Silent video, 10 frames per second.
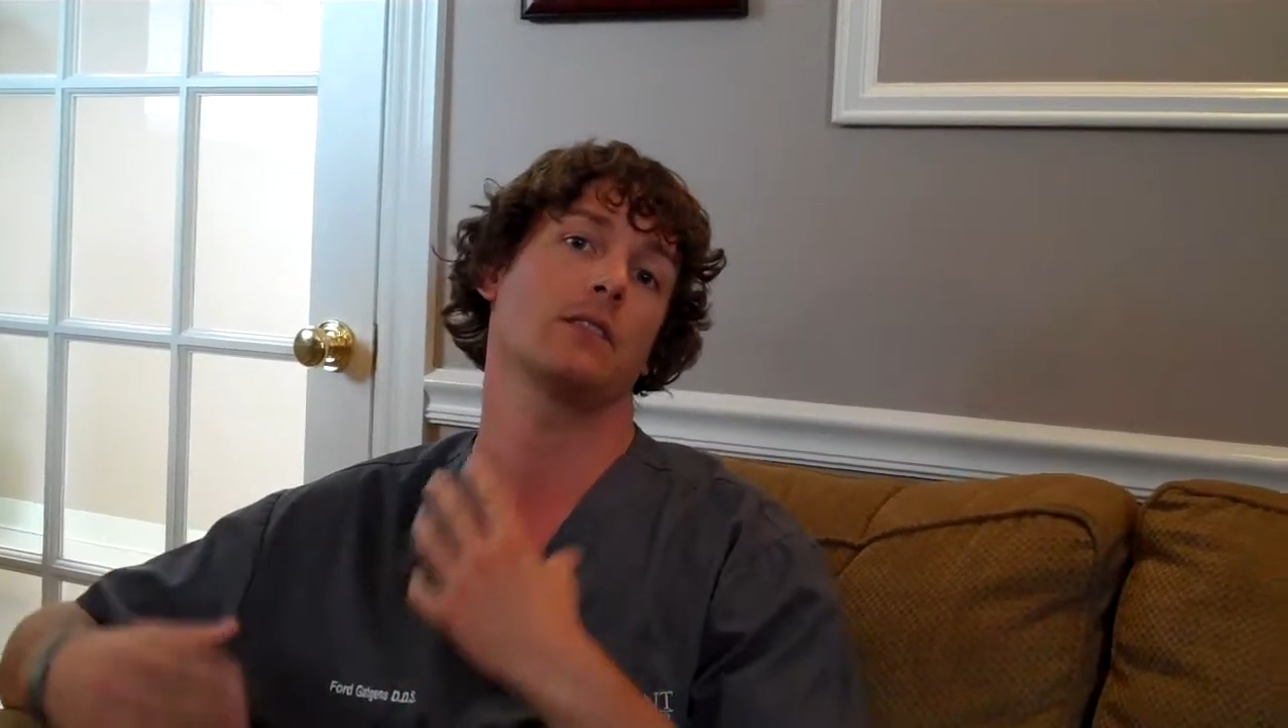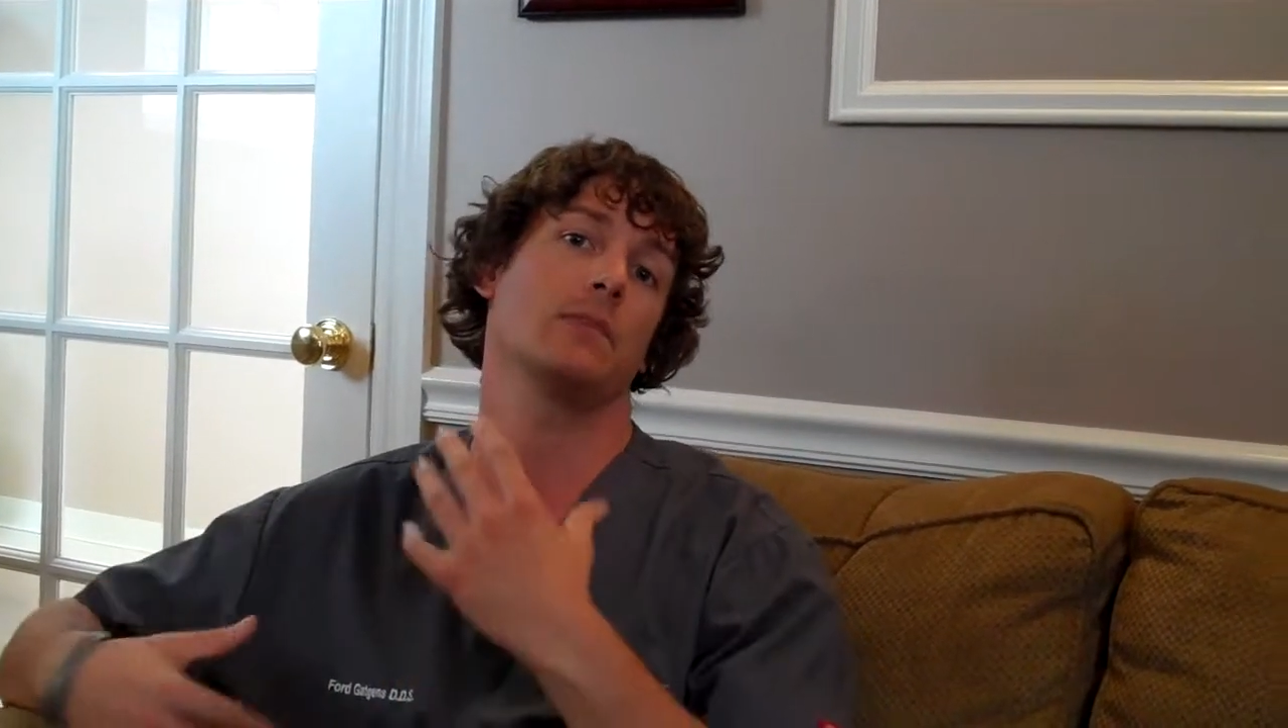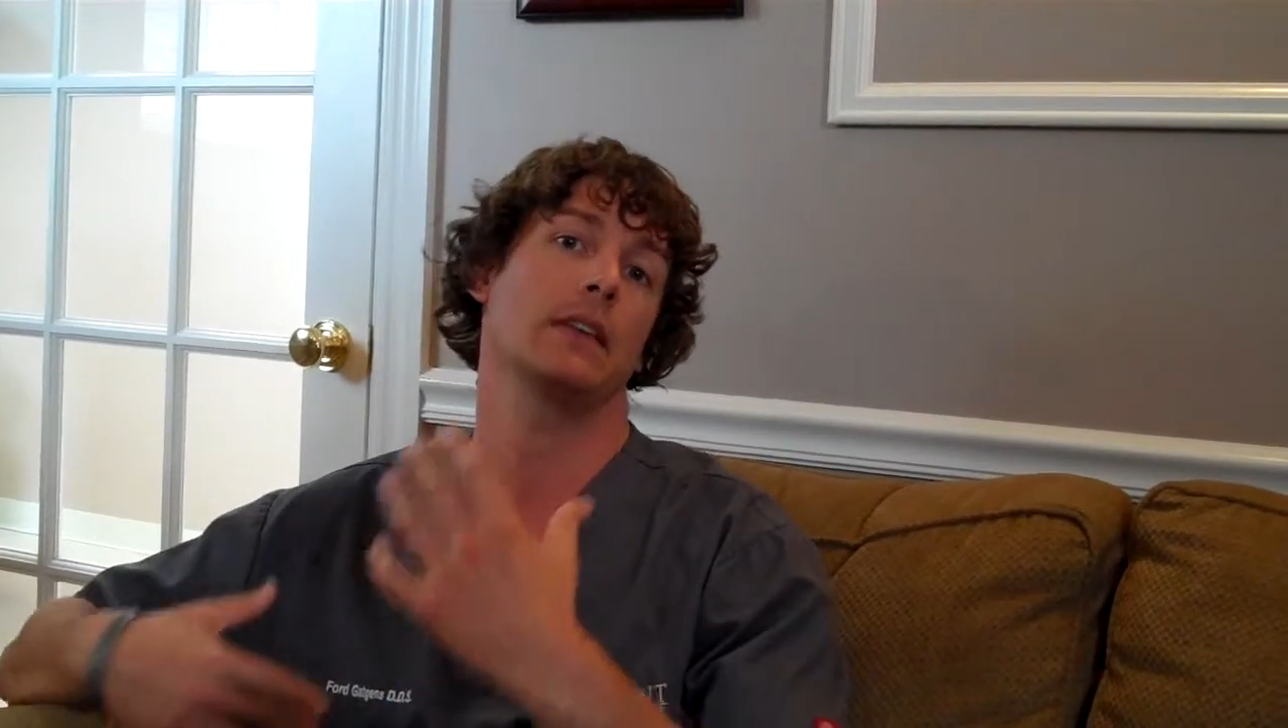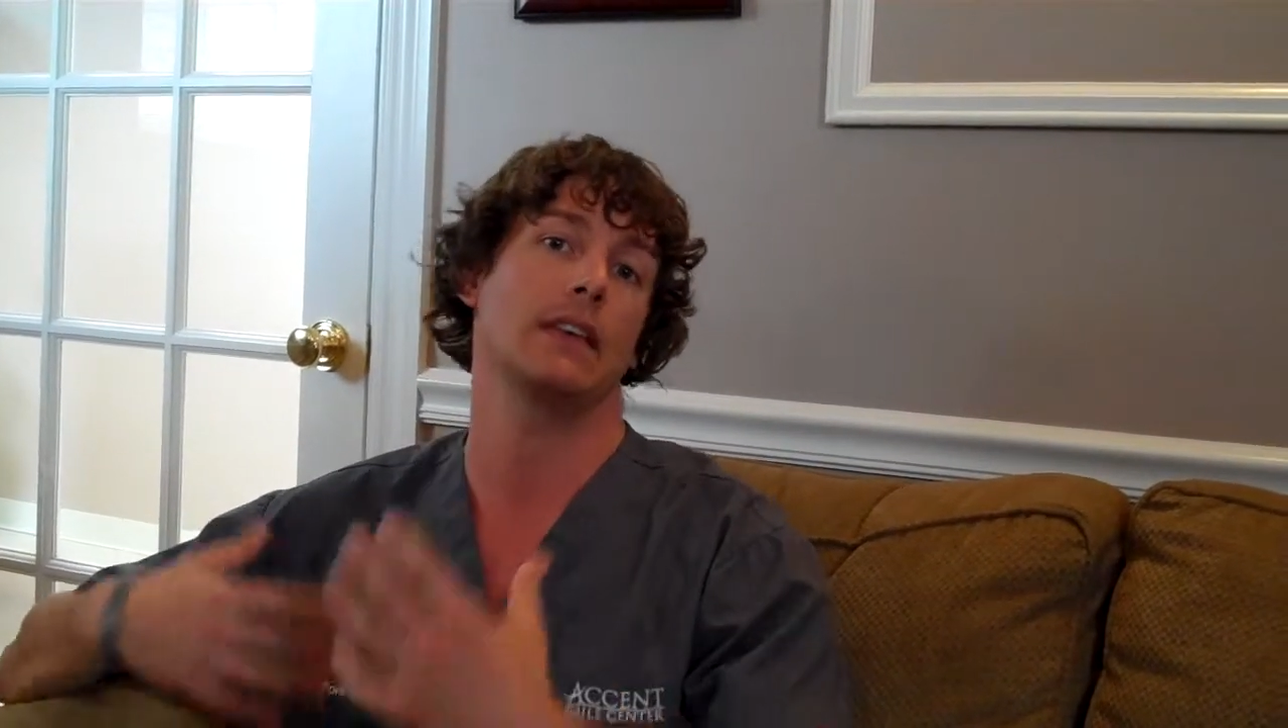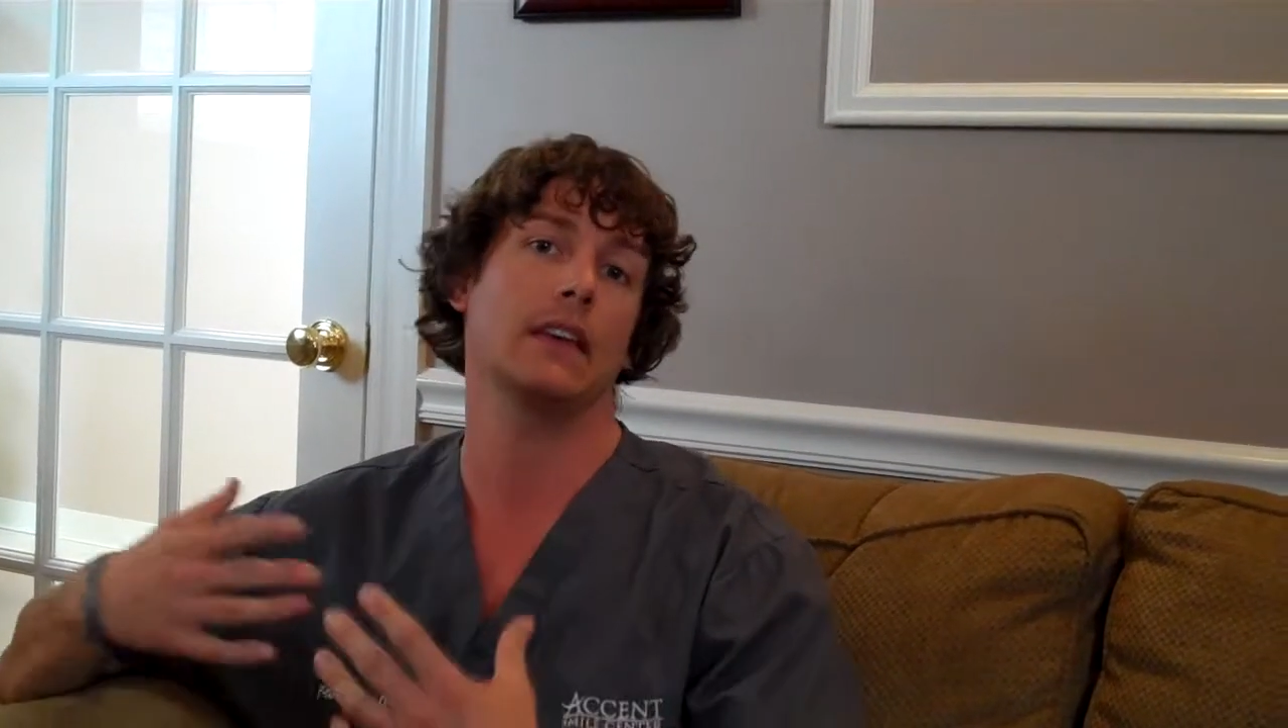to
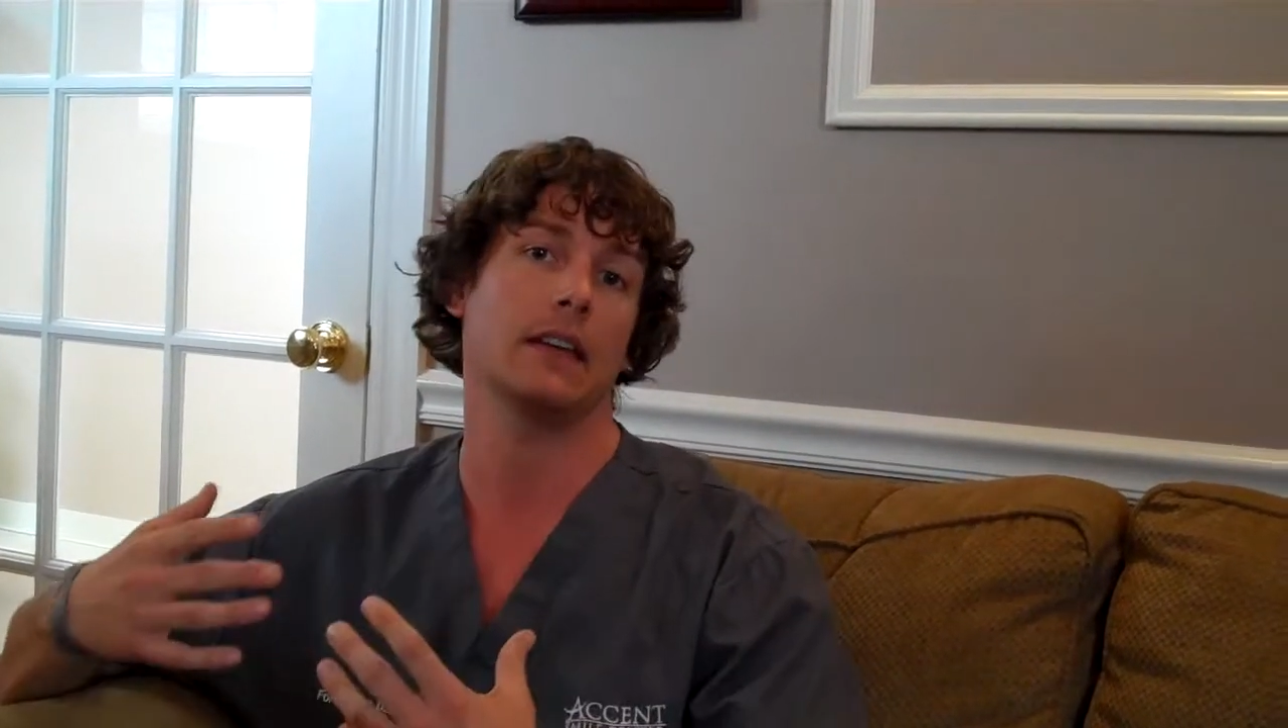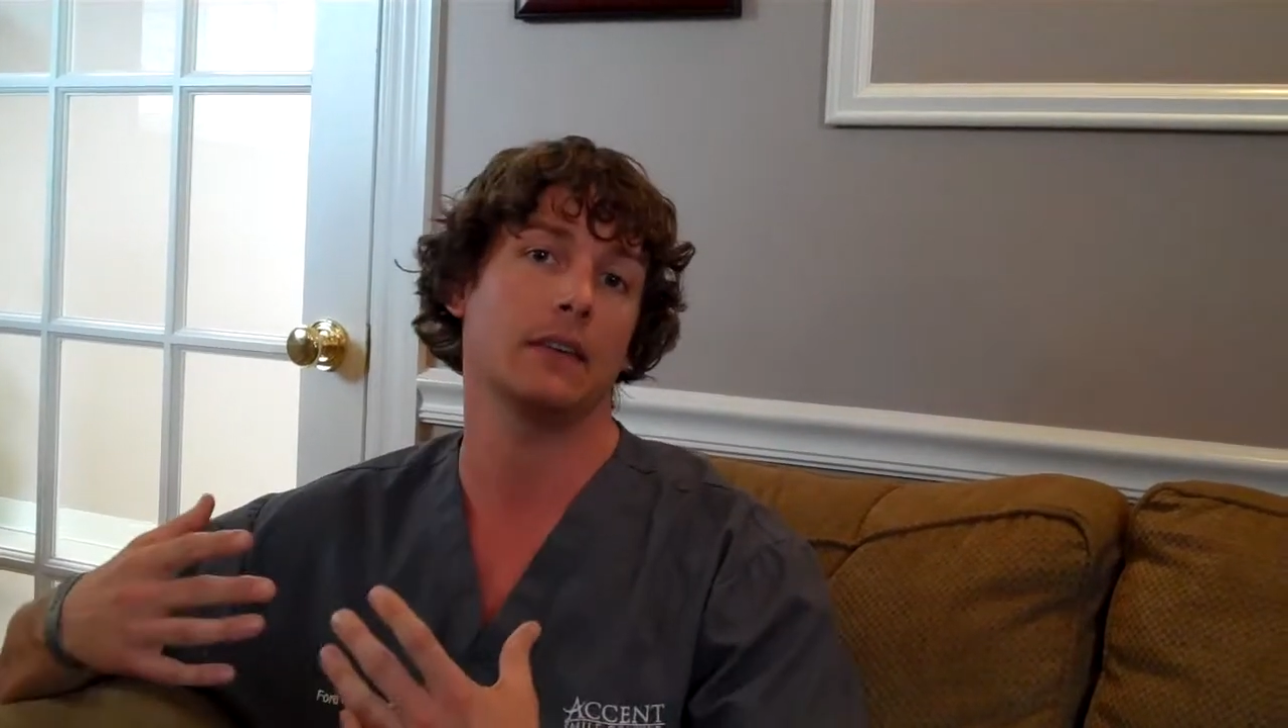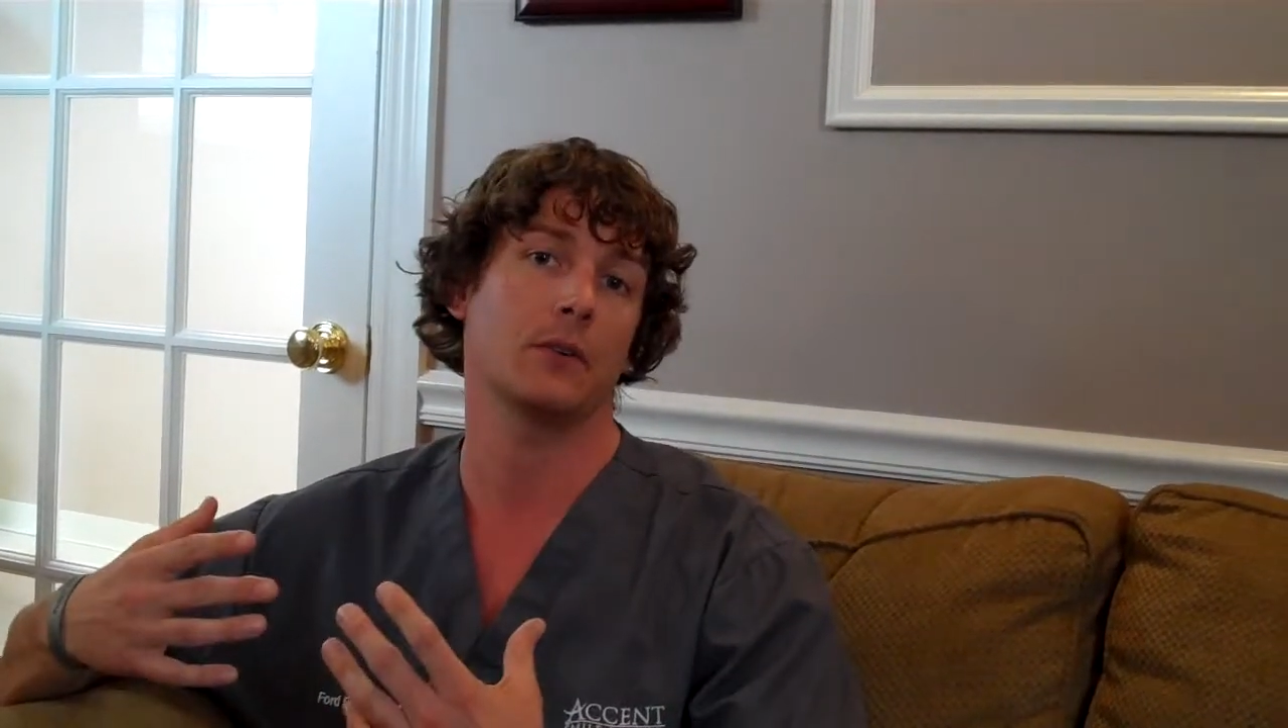begin,